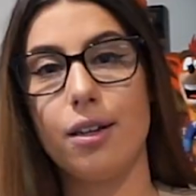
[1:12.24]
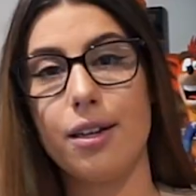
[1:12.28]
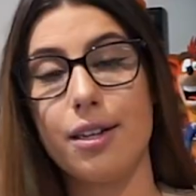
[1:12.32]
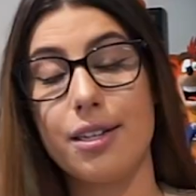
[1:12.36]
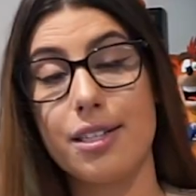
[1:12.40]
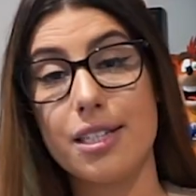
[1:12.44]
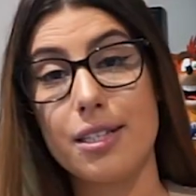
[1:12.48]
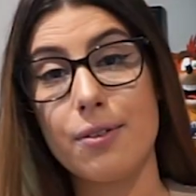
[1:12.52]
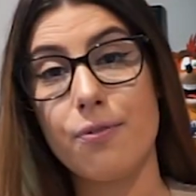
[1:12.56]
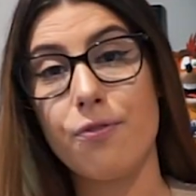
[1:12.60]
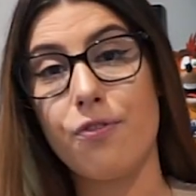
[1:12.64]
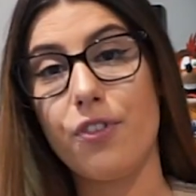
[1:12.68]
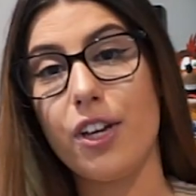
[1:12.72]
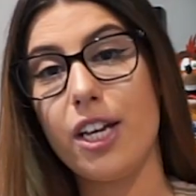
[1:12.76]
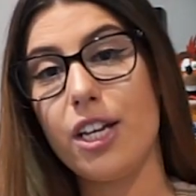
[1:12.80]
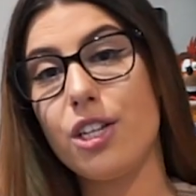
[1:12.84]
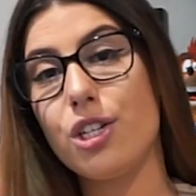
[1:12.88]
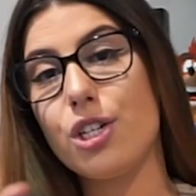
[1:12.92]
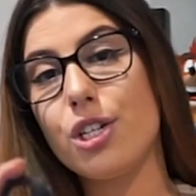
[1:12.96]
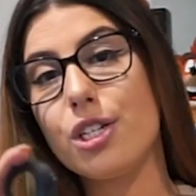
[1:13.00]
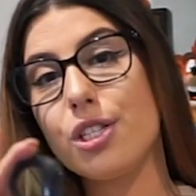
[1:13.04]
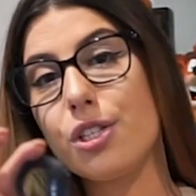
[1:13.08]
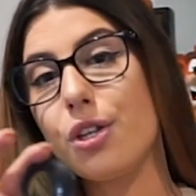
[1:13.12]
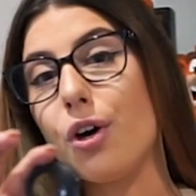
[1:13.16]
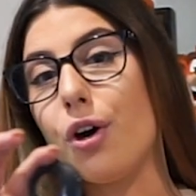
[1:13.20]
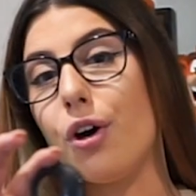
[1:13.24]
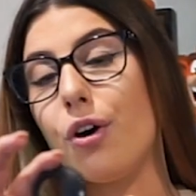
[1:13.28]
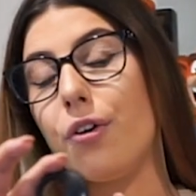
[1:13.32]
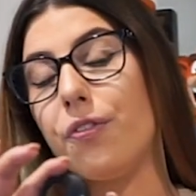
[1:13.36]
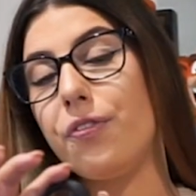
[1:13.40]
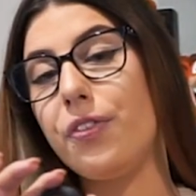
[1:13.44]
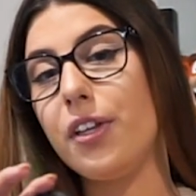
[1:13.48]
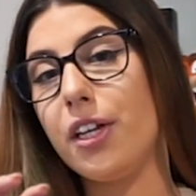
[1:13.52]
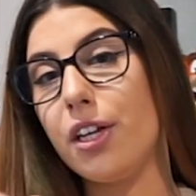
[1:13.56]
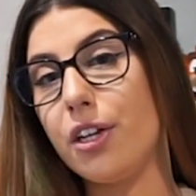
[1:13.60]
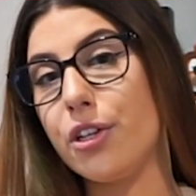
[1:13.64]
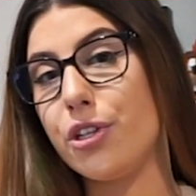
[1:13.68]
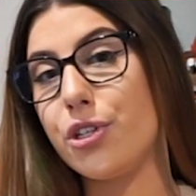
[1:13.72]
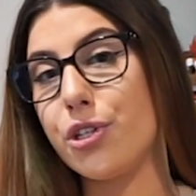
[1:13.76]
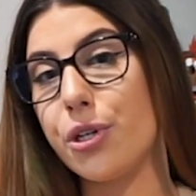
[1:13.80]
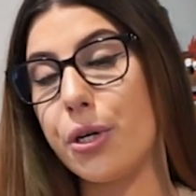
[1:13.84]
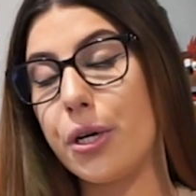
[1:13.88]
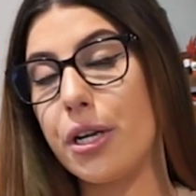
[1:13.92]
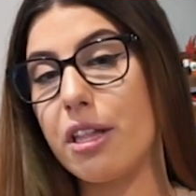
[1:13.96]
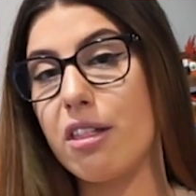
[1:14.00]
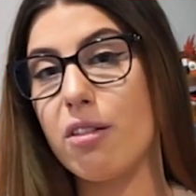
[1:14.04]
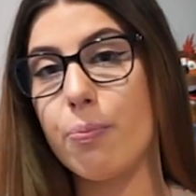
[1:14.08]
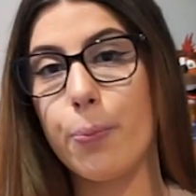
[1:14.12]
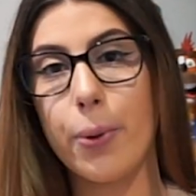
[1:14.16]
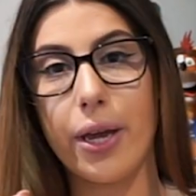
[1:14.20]
Some features of the
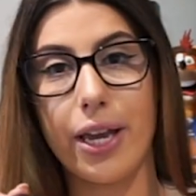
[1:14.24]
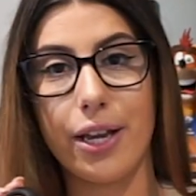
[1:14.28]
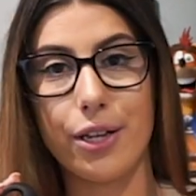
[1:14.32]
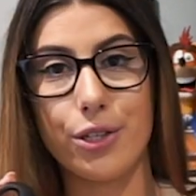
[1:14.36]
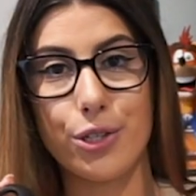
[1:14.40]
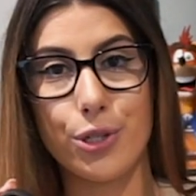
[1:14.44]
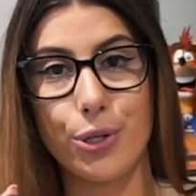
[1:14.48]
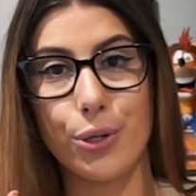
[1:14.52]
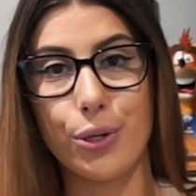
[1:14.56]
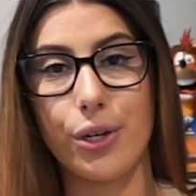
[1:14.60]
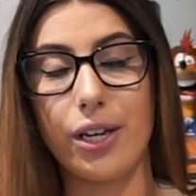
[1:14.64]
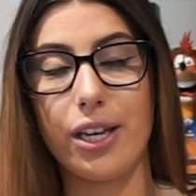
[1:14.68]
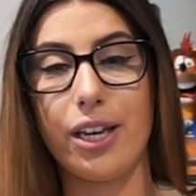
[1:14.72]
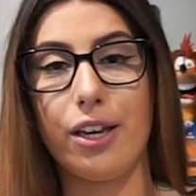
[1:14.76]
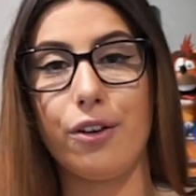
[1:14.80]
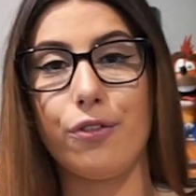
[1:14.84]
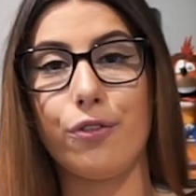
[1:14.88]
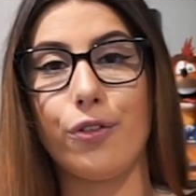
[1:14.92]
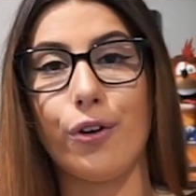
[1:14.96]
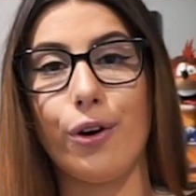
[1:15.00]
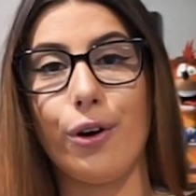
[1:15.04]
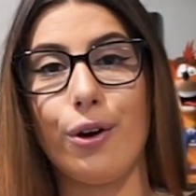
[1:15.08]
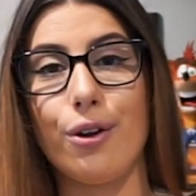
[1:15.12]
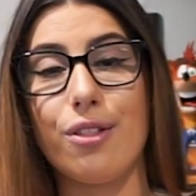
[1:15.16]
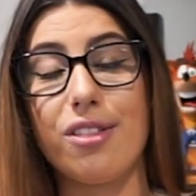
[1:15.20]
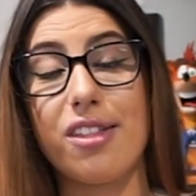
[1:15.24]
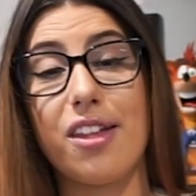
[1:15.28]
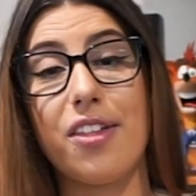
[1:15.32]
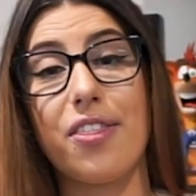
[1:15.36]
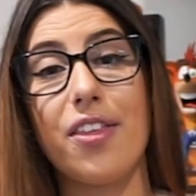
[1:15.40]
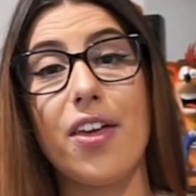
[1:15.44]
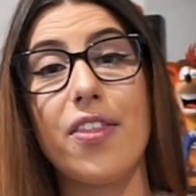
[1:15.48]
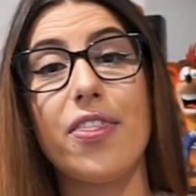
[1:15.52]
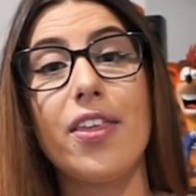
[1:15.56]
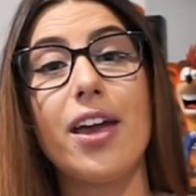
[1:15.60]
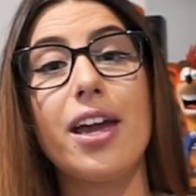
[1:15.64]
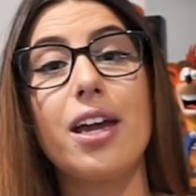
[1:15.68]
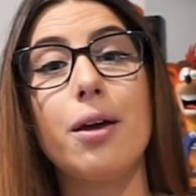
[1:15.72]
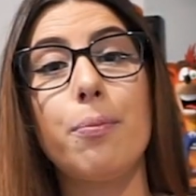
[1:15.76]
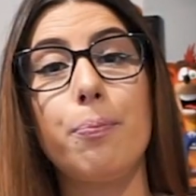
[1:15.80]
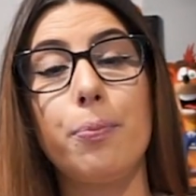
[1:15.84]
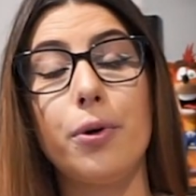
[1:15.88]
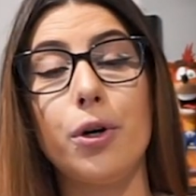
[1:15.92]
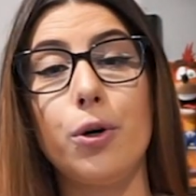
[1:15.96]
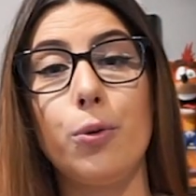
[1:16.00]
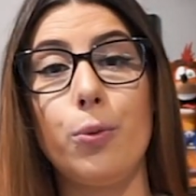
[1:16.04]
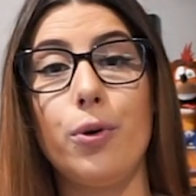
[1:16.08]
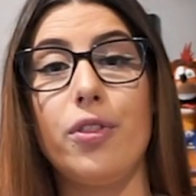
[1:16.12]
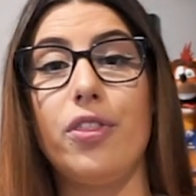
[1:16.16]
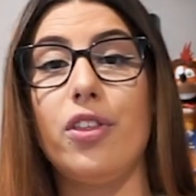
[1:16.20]
Endurance Peak 2 earphones are that they are
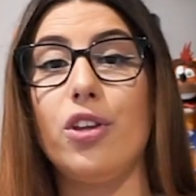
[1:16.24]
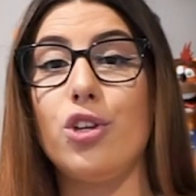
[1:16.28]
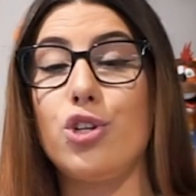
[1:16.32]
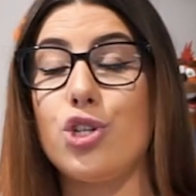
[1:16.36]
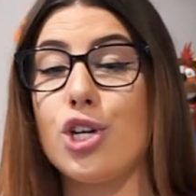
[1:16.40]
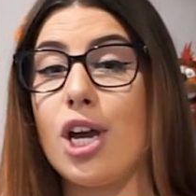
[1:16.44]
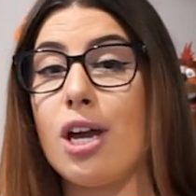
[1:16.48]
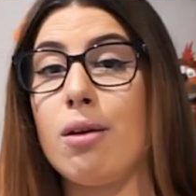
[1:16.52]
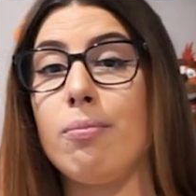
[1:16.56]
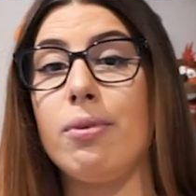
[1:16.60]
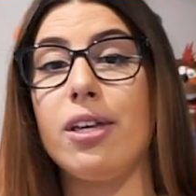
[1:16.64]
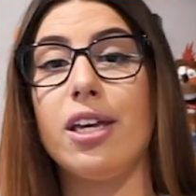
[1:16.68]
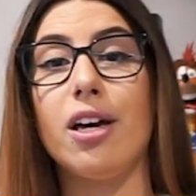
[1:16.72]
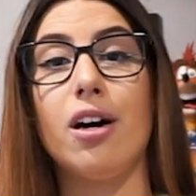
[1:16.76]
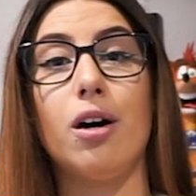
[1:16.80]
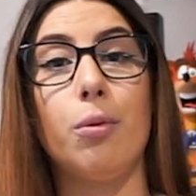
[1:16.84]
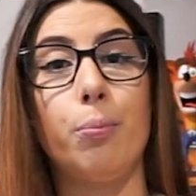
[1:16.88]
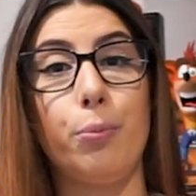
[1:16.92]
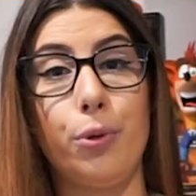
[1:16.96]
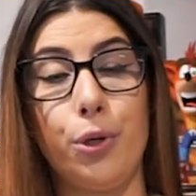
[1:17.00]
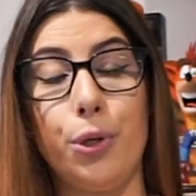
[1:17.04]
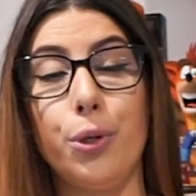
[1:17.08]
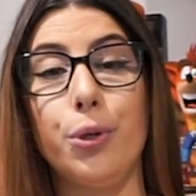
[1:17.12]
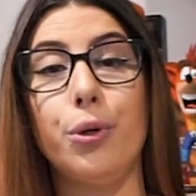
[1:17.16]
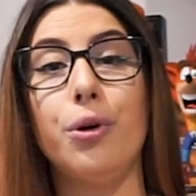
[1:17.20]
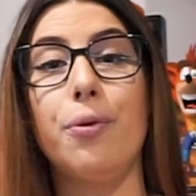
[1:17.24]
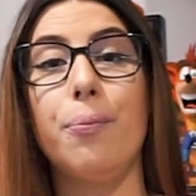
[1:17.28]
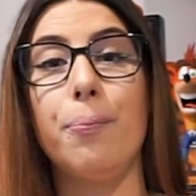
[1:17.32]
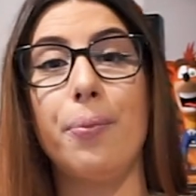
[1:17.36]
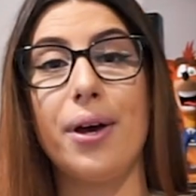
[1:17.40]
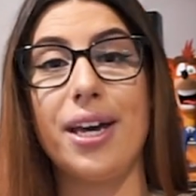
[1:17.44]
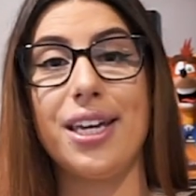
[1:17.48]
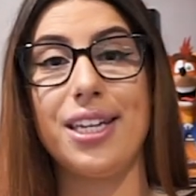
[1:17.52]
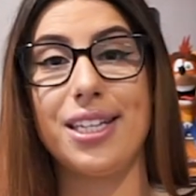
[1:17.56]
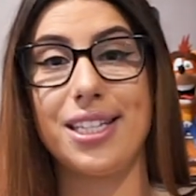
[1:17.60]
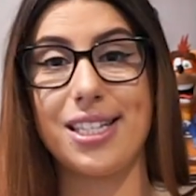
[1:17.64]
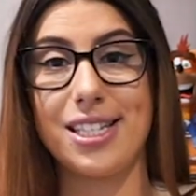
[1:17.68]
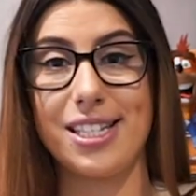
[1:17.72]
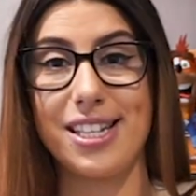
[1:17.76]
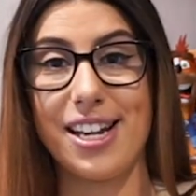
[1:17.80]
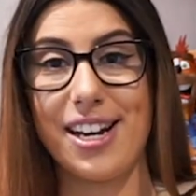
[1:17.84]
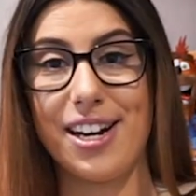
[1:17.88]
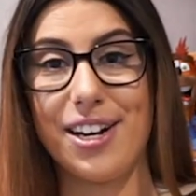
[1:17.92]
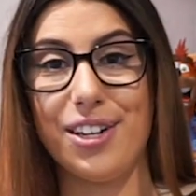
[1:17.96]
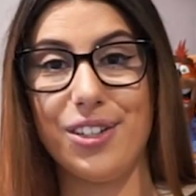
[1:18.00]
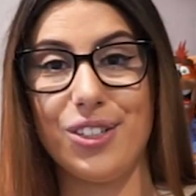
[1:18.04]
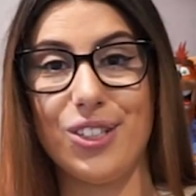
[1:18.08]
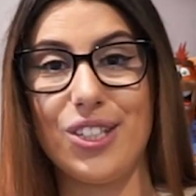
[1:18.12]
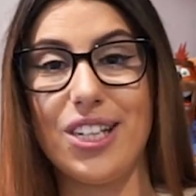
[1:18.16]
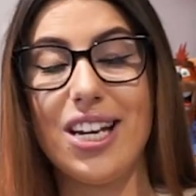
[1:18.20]
built with the JBL Pure Bass
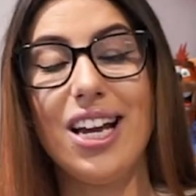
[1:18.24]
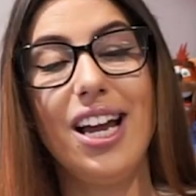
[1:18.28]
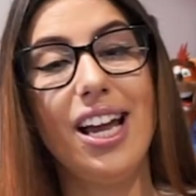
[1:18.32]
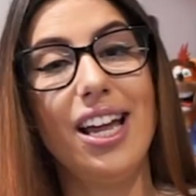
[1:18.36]
sound.